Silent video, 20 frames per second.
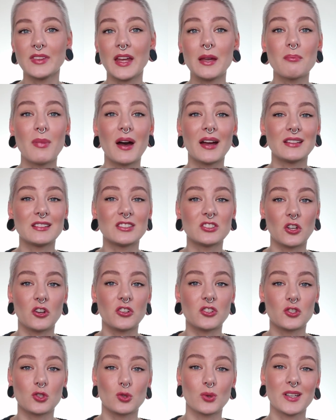they might
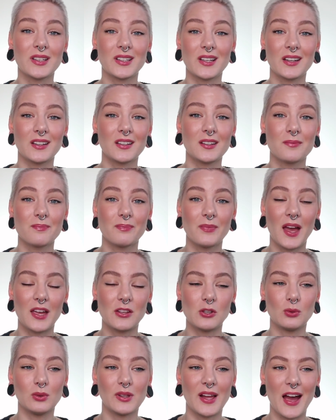start shrinking
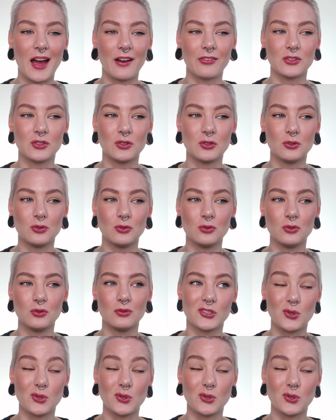and you will have to